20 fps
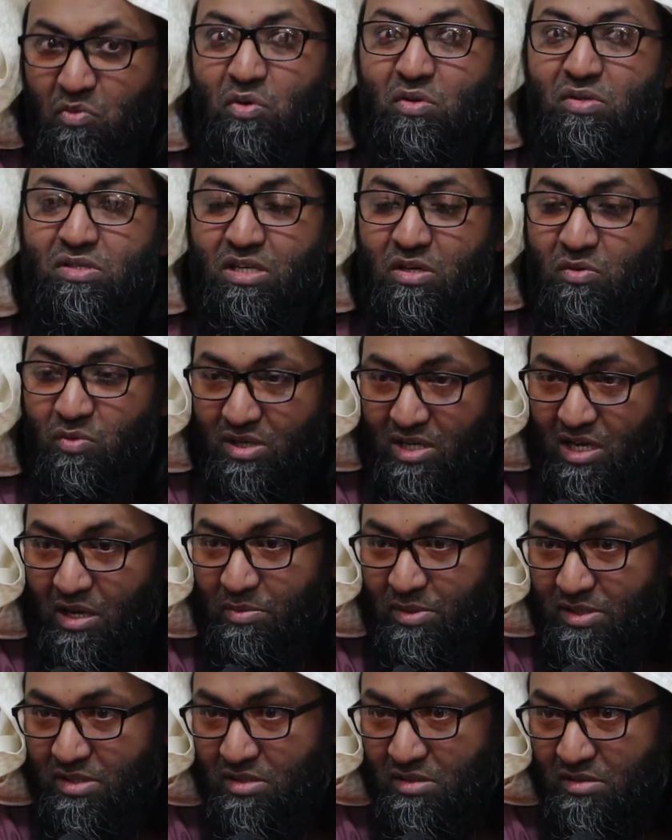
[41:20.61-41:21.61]
We'll see what
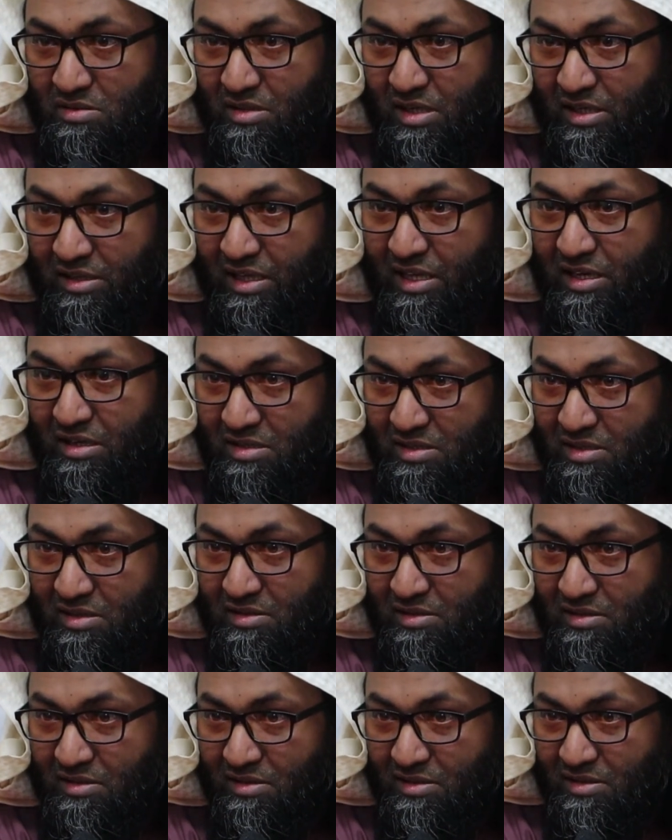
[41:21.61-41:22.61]
happens at the end.
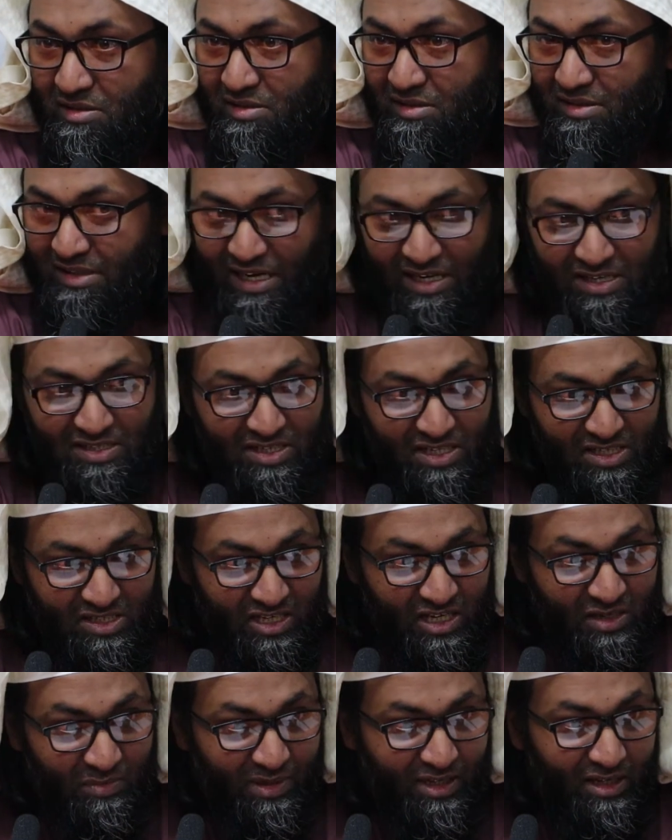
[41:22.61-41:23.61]
That is the
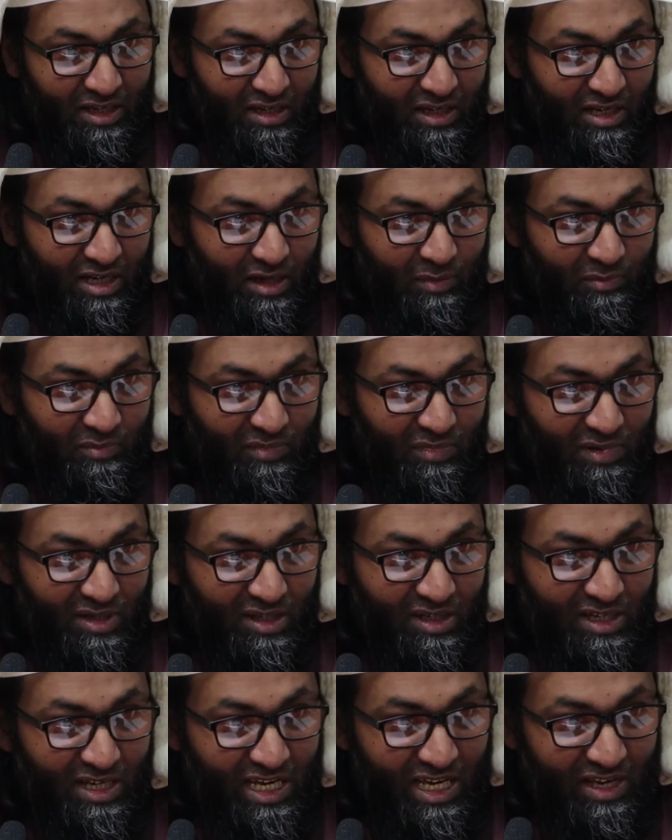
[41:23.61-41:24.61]
statement that they come.
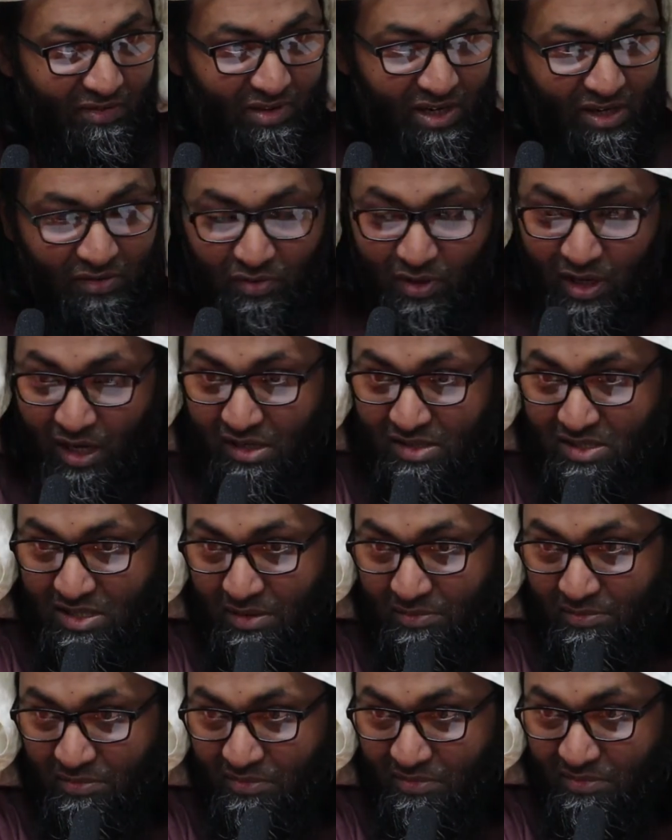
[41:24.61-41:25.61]
Even if you ask
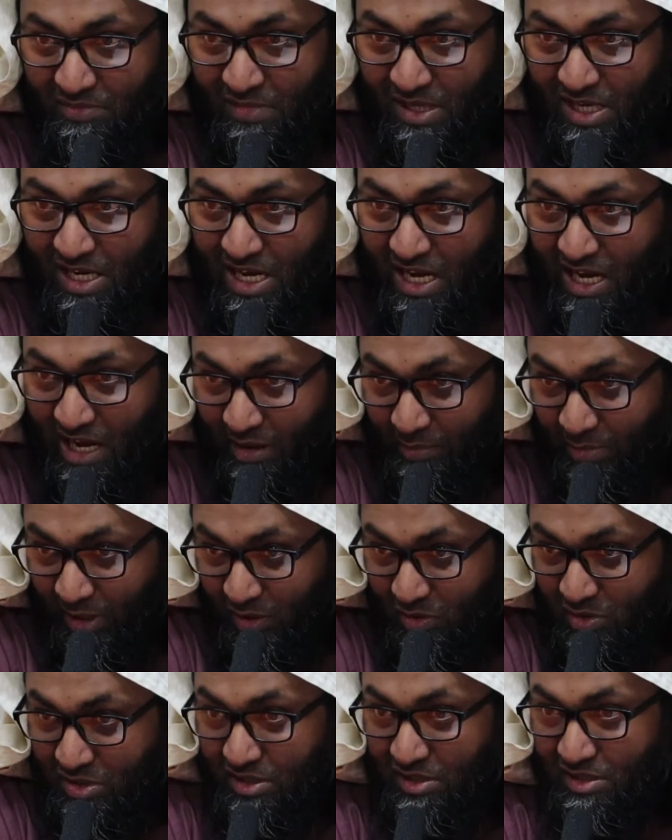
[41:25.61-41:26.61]
them
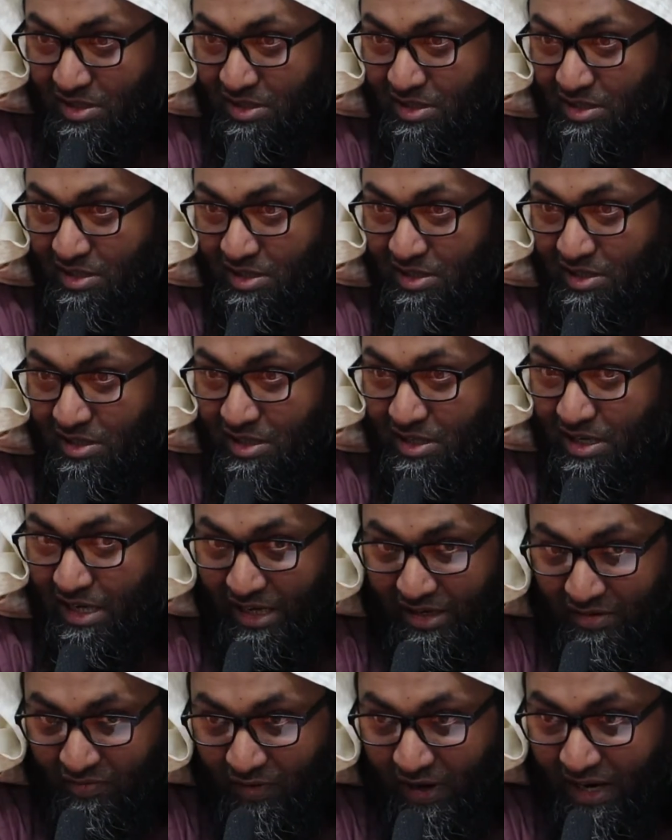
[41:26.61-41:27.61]
about,
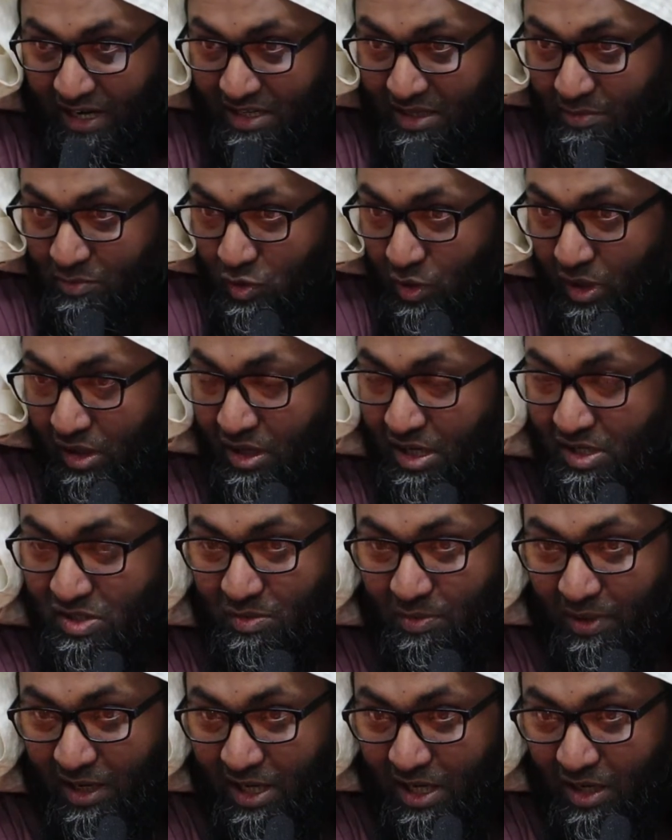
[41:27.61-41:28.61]
invite them to Allah
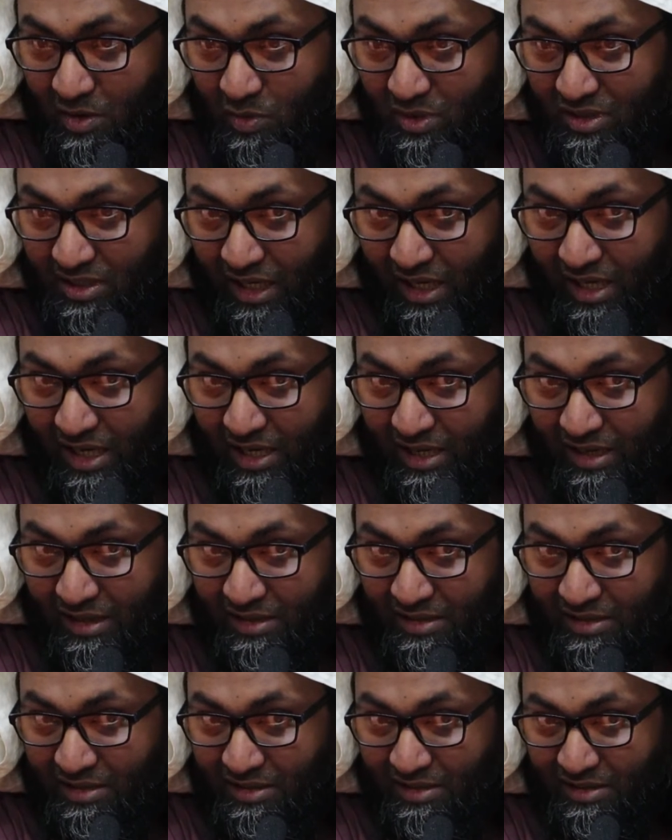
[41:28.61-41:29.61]
subhanahu wa
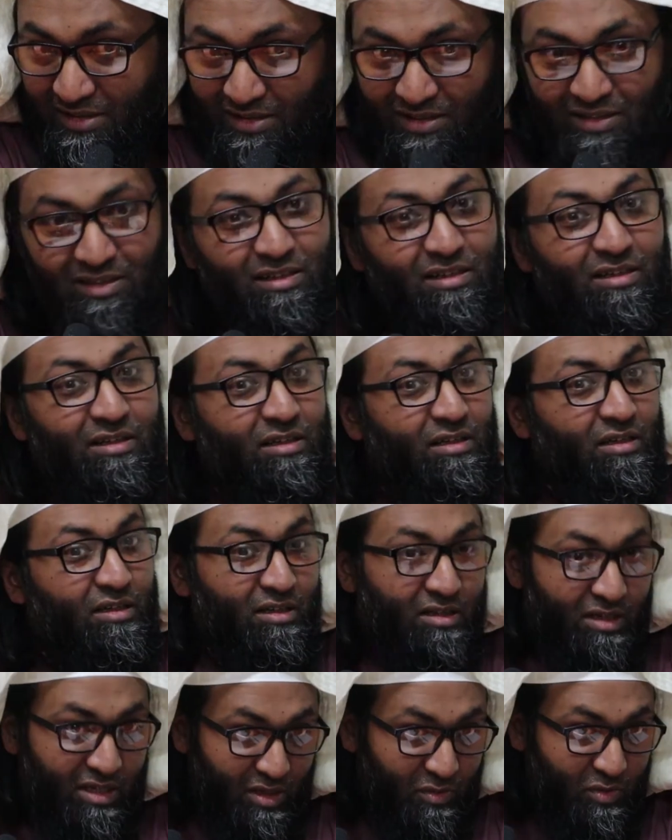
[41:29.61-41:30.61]
ta'ala,
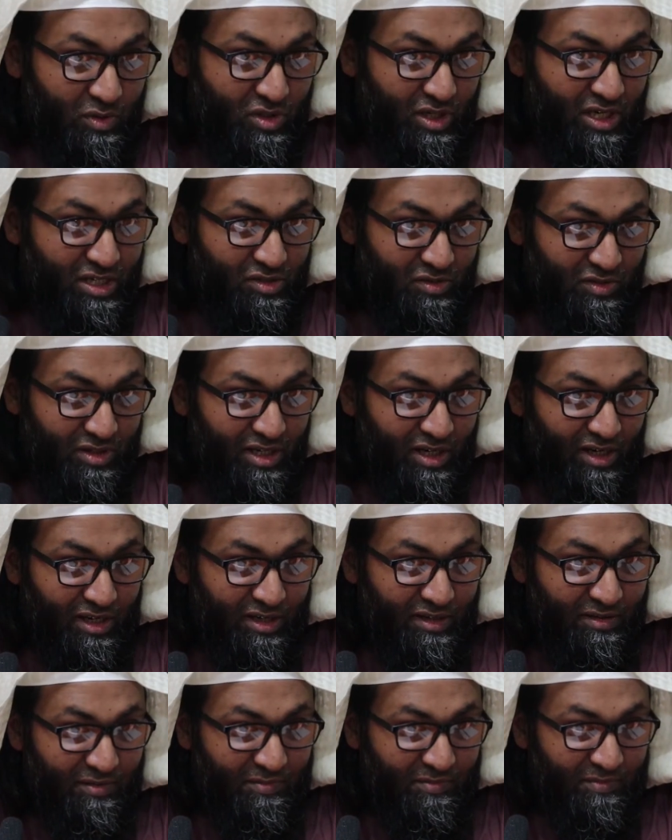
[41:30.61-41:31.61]
they will try to
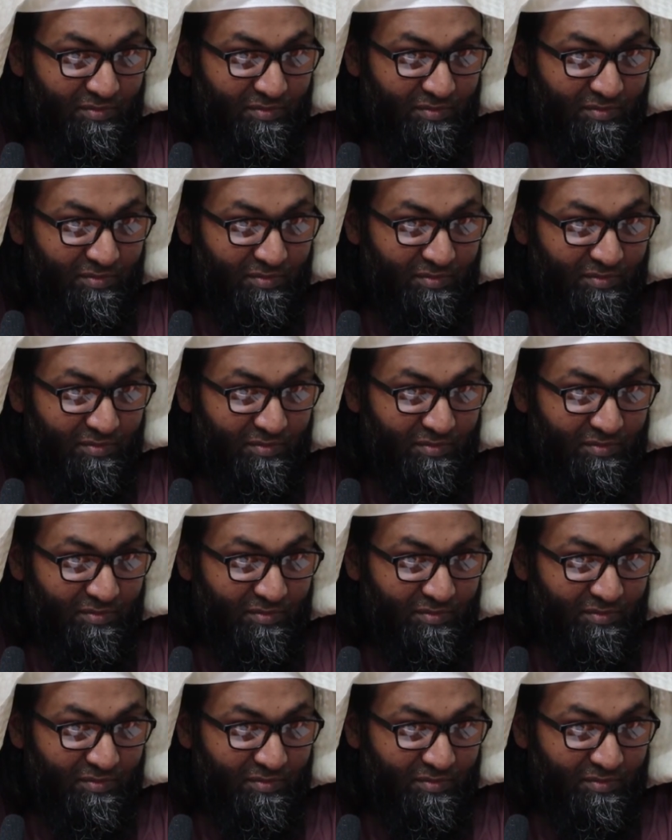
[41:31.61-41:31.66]
deny.